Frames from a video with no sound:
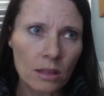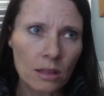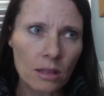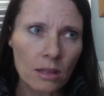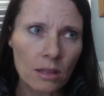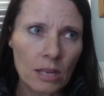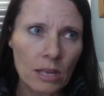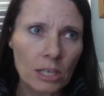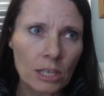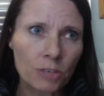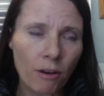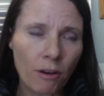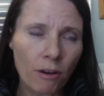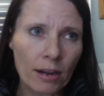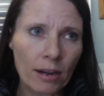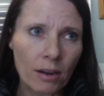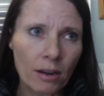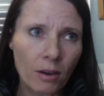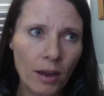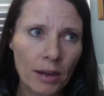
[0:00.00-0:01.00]
Each Friday
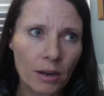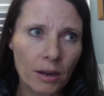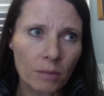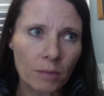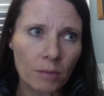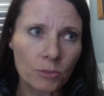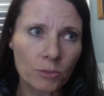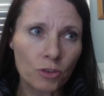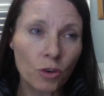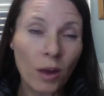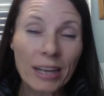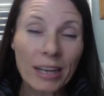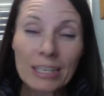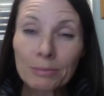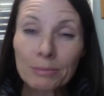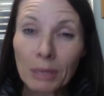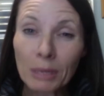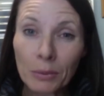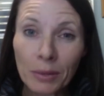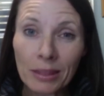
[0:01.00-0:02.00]
night, I'm trying to
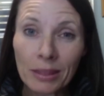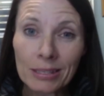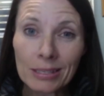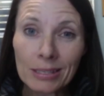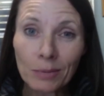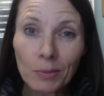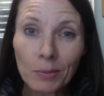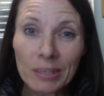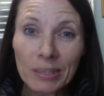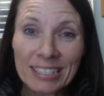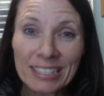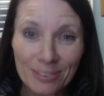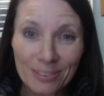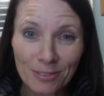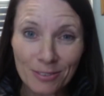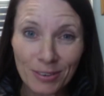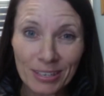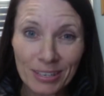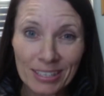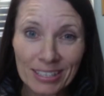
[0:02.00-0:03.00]
be with someone
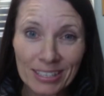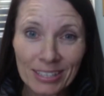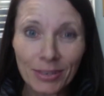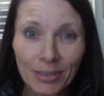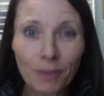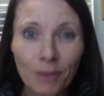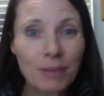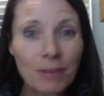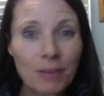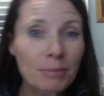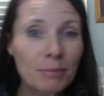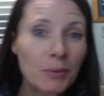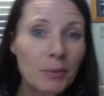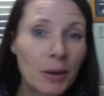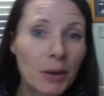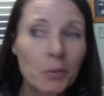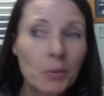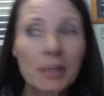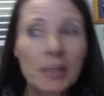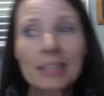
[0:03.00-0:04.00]
different, you know, family
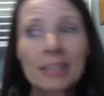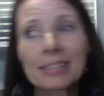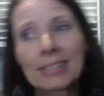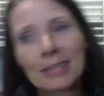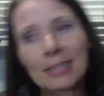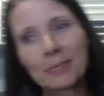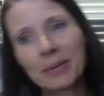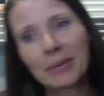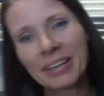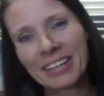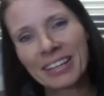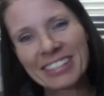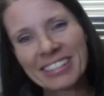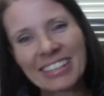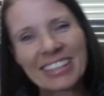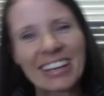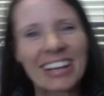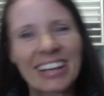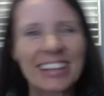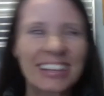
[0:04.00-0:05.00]
one week, someone else
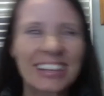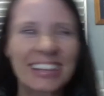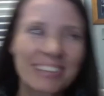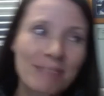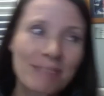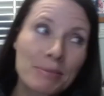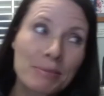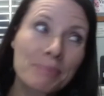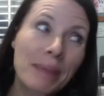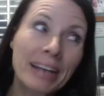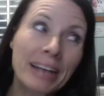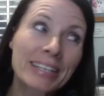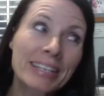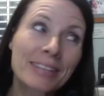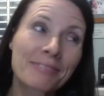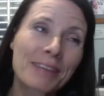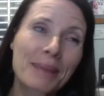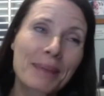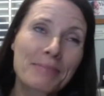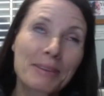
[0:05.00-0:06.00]
the other, maybe back to the
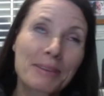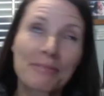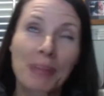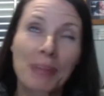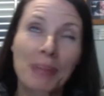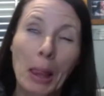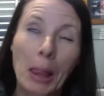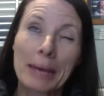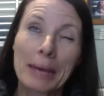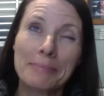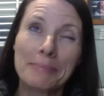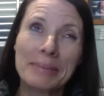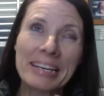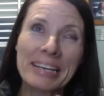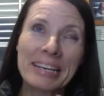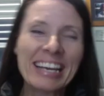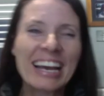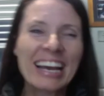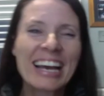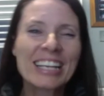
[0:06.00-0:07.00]
family if they'll let
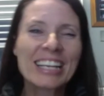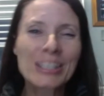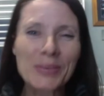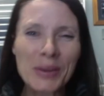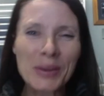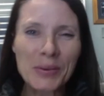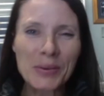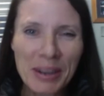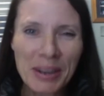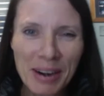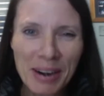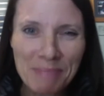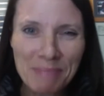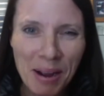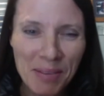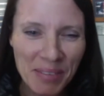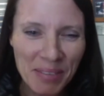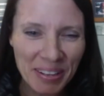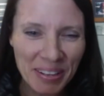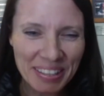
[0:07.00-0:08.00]
me. Don't want to wear out
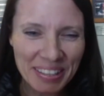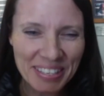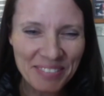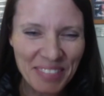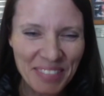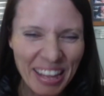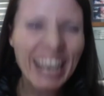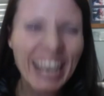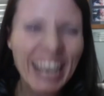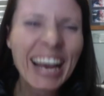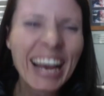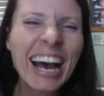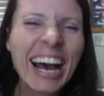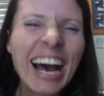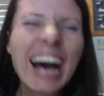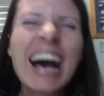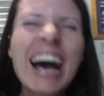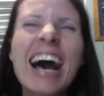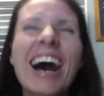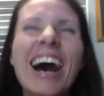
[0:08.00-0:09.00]
my welcome there.
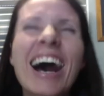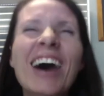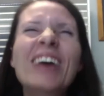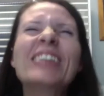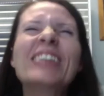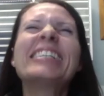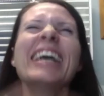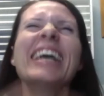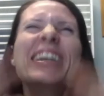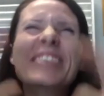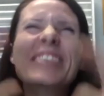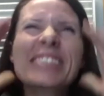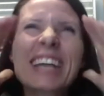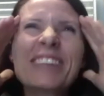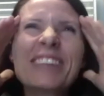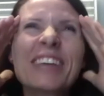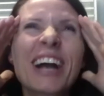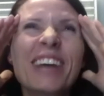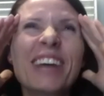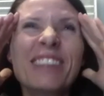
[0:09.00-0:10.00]
Oh, Sandra's
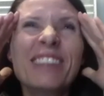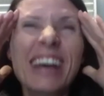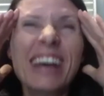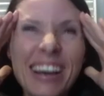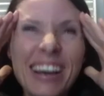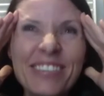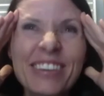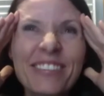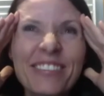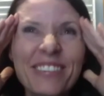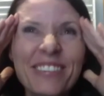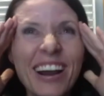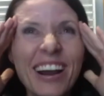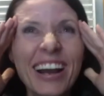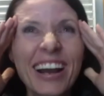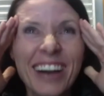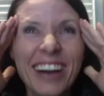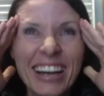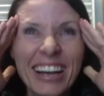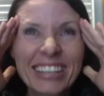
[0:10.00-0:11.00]
coming over every Friday
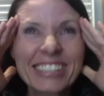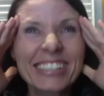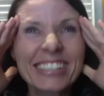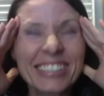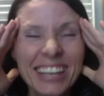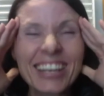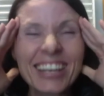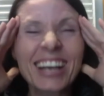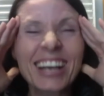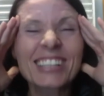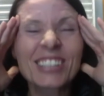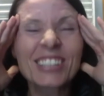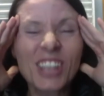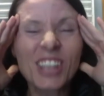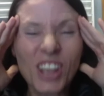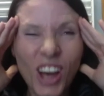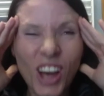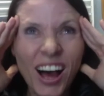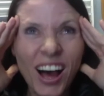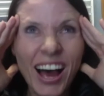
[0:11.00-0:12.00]
night to send us
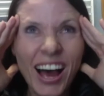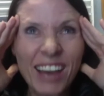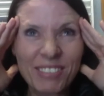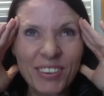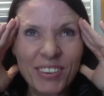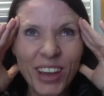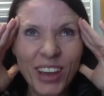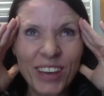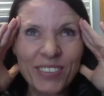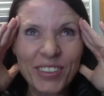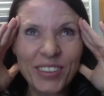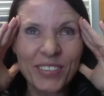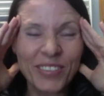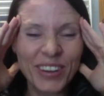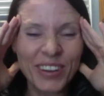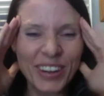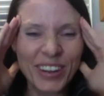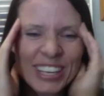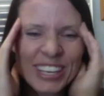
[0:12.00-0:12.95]
live all over the world.